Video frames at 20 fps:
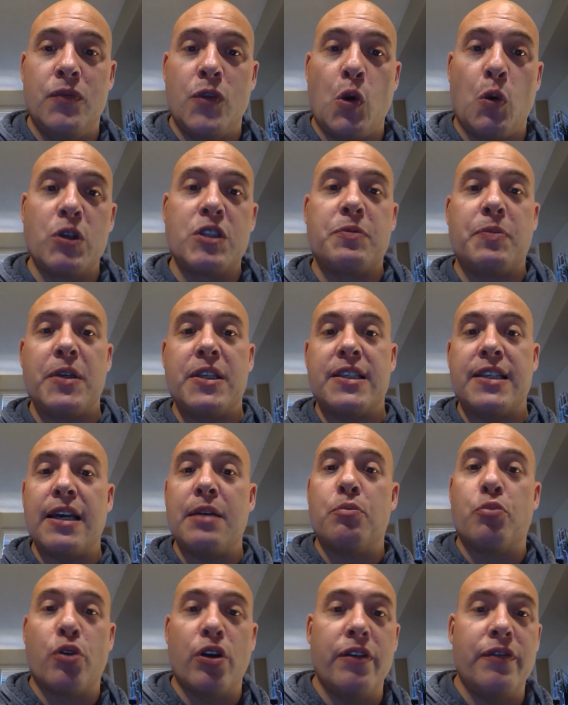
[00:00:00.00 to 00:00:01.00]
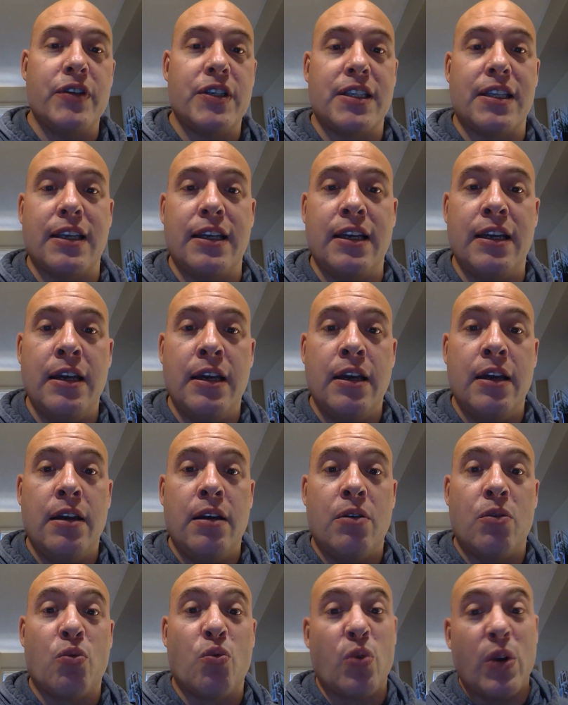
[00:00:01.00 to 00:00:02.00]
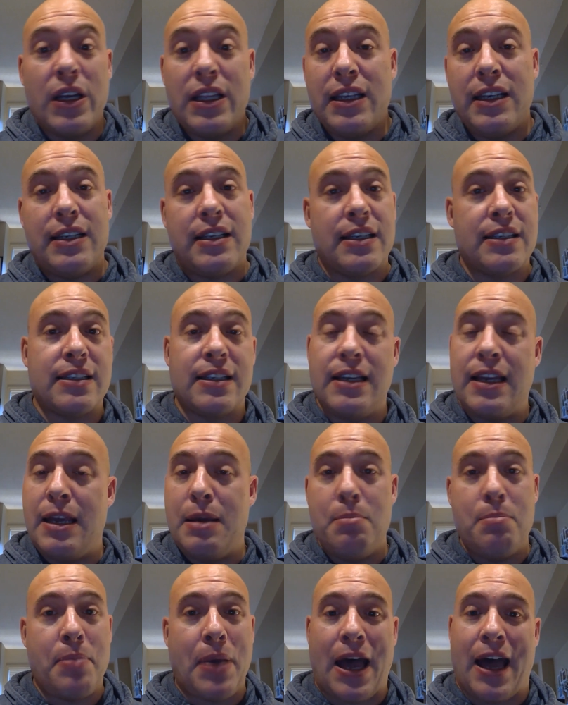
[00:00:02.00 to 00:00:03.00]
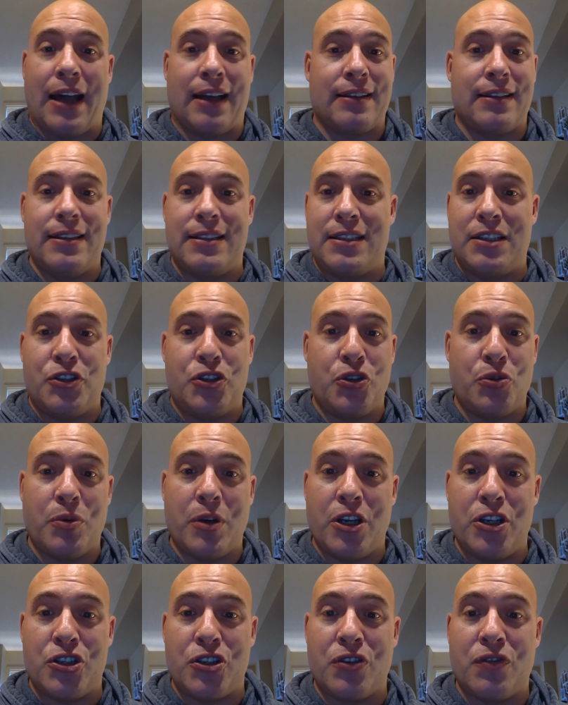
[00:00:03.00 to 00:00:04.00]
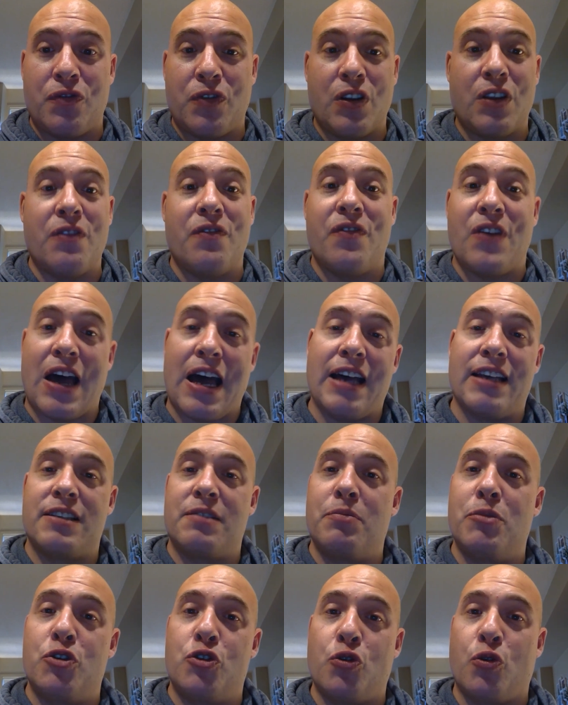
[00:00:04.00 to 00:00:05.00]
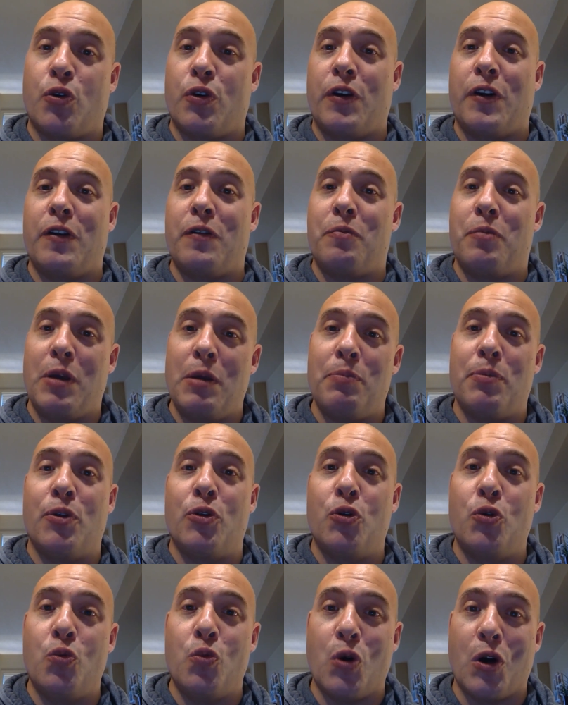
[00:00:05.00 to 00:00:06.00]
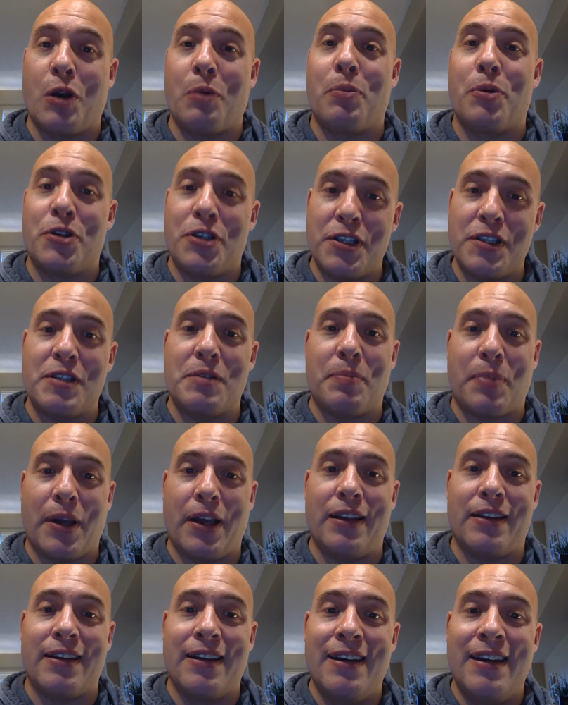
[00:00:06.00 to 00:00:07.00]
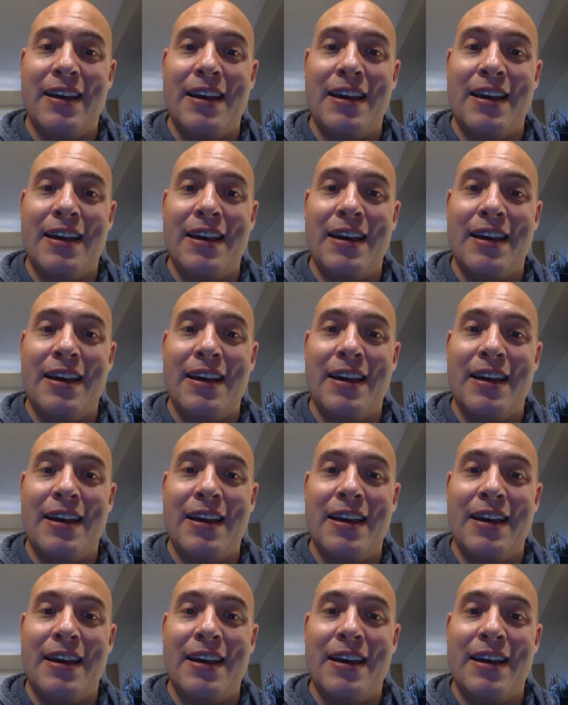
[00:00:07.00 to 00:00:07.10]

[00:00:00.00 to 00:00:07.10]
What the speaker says: What's been said previously really doesn't impact the situation for the vast majority of people who want to participate